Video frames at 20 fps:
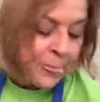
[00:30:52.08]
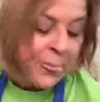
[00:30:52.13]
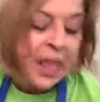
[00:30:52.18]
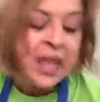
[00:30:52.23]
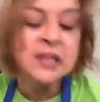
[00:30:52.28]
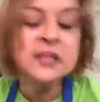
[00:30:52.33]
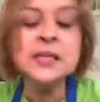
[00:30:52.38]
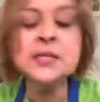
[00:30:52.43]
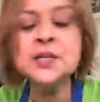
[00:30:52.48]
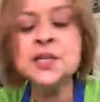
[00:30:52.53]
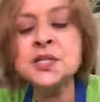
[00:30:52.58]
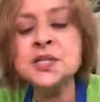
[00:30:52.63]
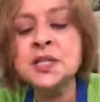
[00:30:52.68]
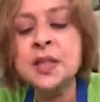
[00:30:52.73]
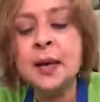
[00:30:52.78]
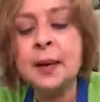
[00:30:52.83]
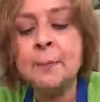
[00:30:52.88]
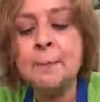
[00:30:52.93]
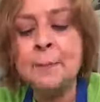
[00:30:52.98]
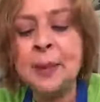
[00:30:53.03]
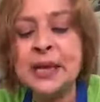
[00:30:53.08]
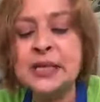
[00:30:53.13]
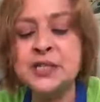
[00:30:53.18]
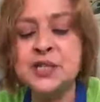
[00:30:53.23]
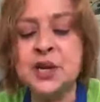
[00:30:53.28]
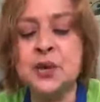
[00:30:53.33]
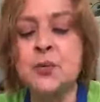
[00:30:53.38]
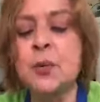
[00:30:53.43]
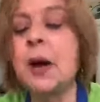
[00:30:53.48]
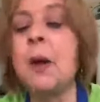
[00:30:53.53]
This is the
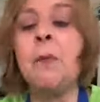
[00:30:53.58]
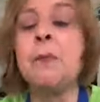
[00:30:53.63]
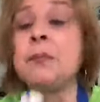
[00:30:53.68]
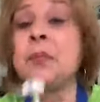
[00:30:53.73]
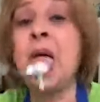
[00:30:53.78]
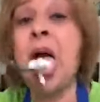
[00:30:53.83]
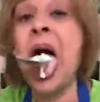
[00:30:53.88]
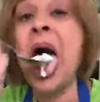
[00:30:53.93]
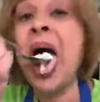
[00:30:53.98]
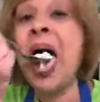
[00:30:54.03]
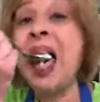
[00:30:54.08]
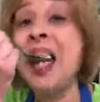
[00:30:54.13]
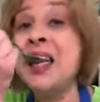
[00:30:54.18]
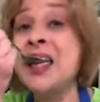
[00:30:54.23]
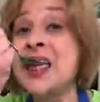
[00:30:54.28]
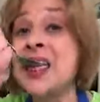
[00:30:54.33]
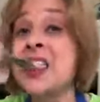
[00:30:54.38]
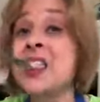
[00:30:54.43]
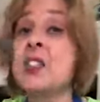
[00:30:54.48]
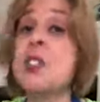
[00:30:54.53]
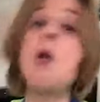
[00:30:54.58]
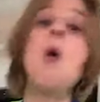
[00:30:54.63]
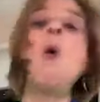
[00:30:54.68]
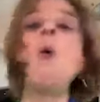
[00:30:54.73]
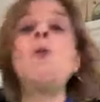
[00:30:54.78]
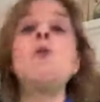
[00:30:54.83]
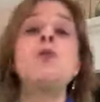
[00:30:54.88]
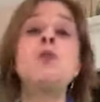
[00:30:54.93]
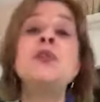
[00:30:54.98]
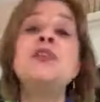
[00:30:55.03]
basic one
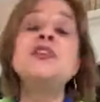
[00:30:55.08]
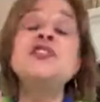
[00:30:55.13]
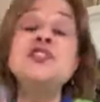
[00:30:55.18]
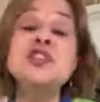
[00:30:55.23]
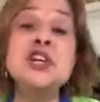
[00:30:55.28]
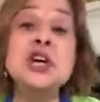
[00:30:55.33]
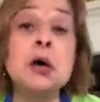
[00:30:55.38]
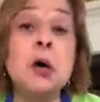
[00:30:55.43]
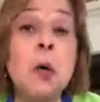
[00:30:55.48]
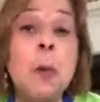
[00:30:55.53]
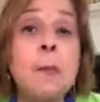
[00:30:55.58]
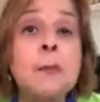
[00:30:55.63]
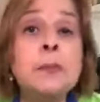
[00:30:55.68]
with the dill.